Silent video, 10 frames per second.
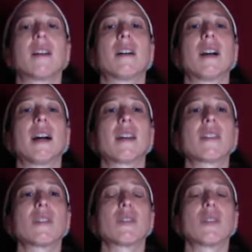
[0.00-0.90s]

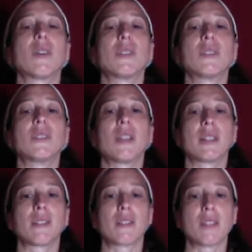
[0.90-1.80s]
as your own
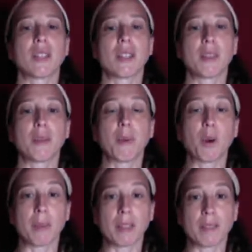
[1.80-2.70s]
energy in the
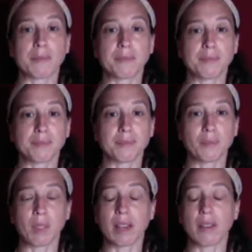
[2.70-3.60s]
moment
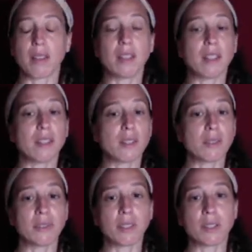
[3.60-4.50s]
without any
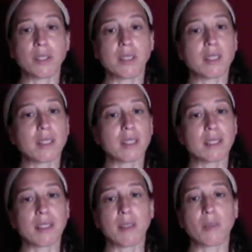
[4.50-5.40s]
interferences,
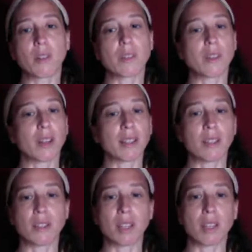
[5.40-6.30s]
anyone trying to
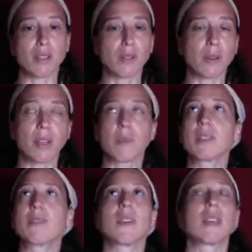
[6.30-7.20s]
change you,
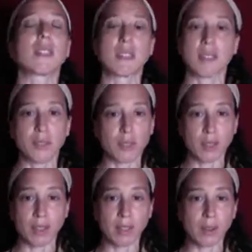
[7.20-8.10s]
anyone's fantasies
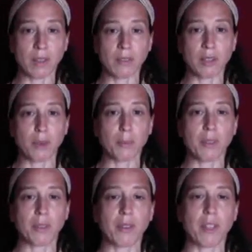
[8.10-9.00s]
trying to envelope
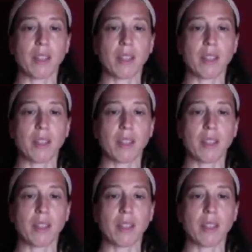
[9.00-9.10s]
you.